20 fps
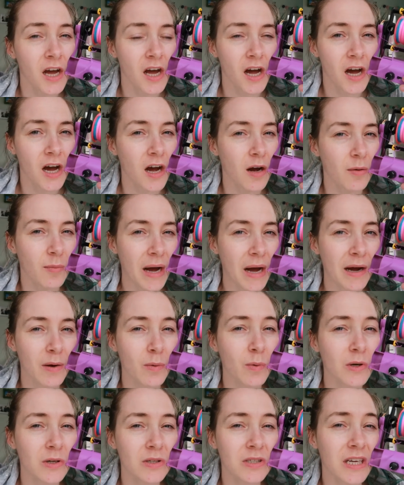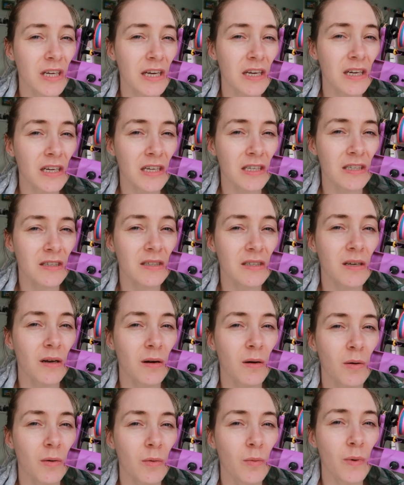I will take this
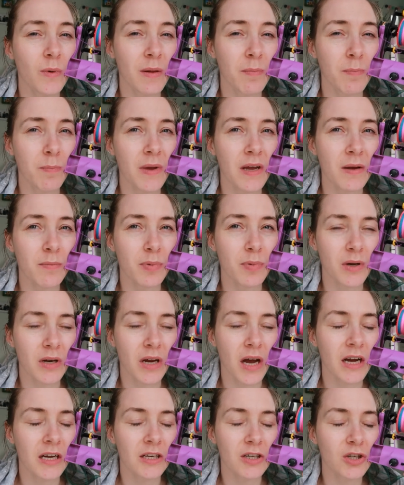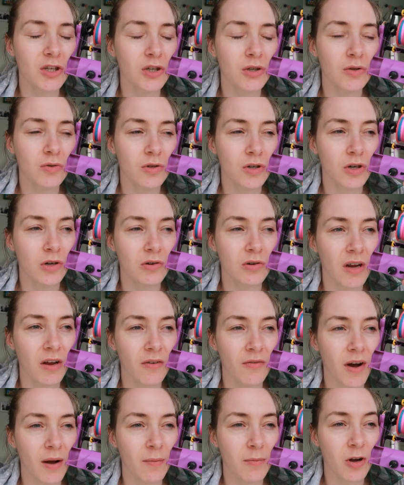with me, but I don't know if
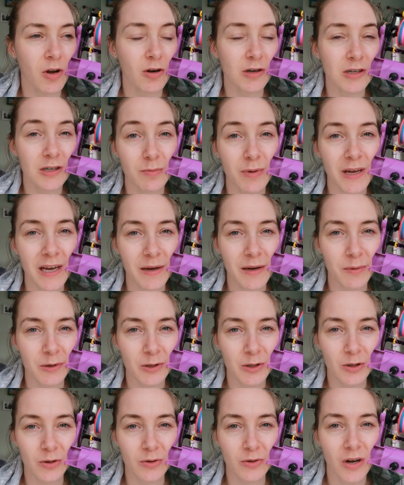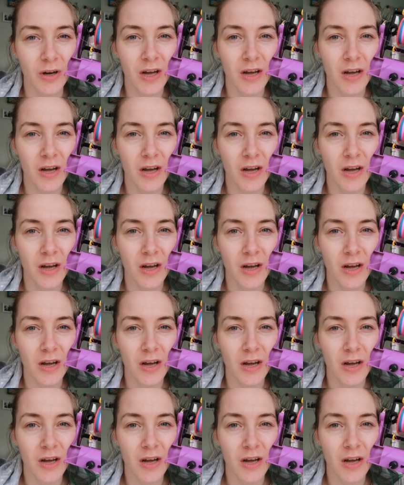I'm going to be able to